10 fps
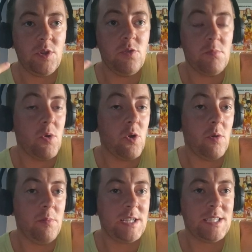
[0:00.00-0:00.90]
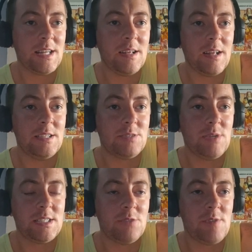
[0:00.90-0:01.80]
do more, basically.
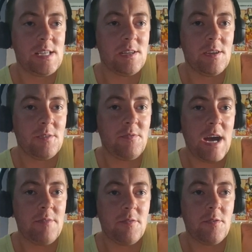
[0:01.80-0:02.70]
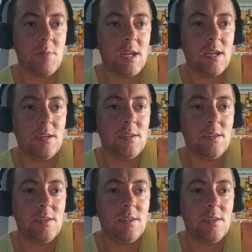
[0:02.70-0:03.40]
The reason there's 5 of them here.